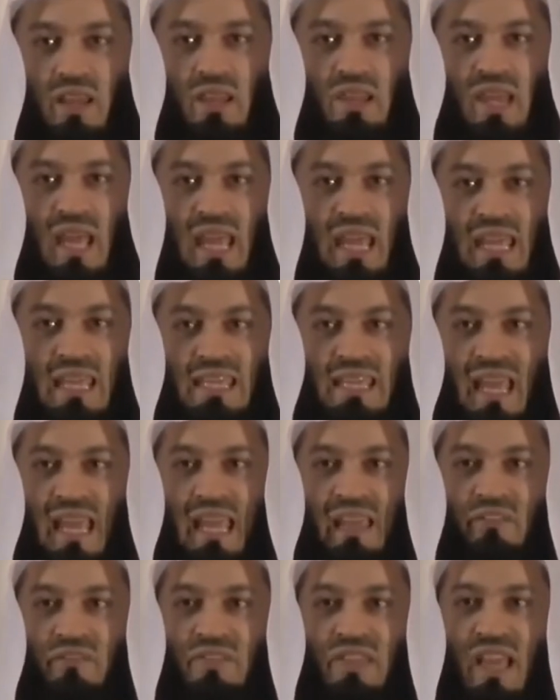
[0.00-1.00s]
They
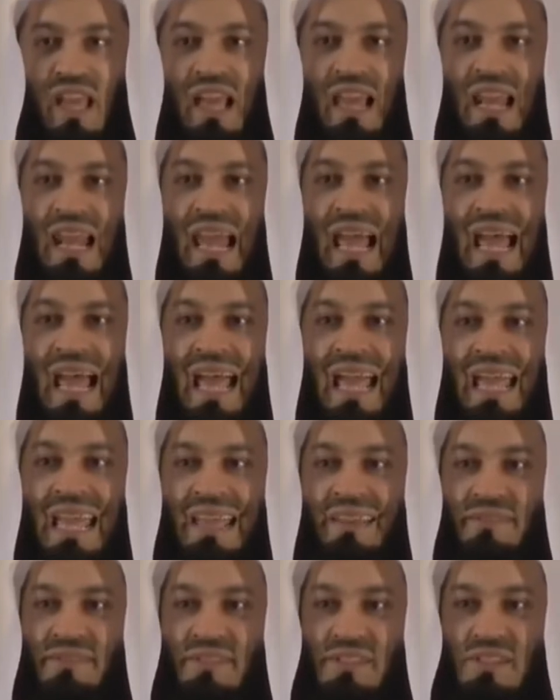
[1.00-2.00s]
gave their
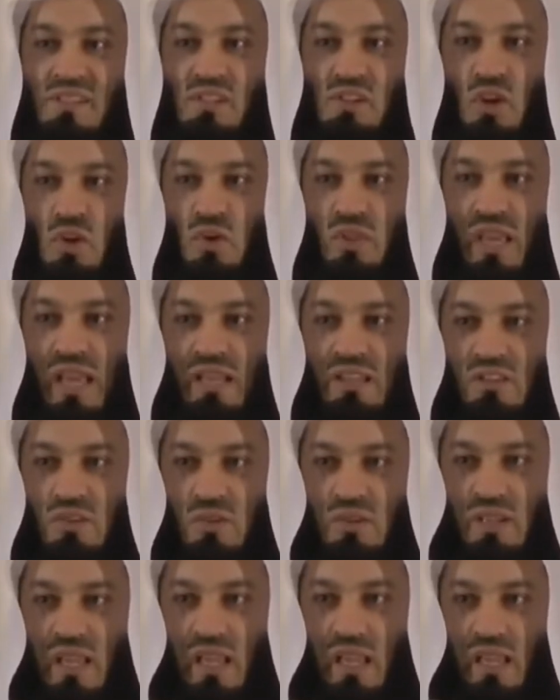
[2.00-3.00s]
lives so that
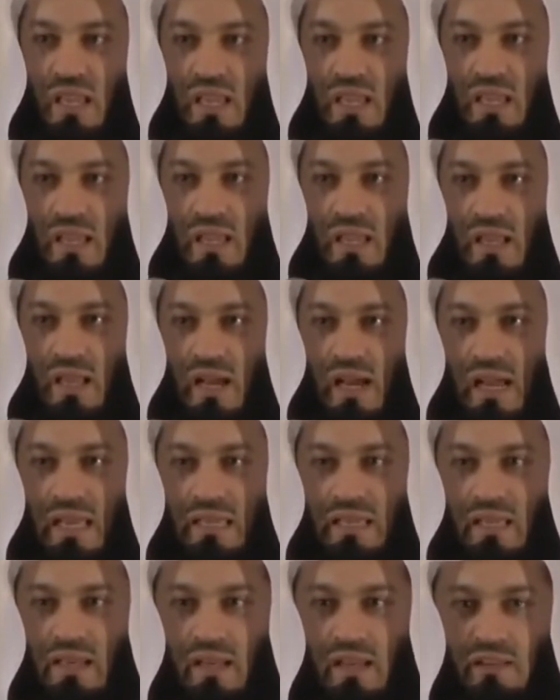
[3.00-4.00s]
today
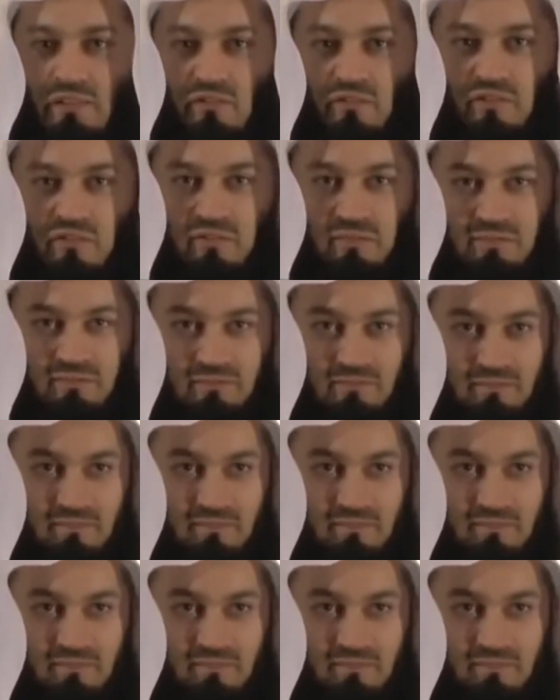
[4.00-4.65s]
I can live.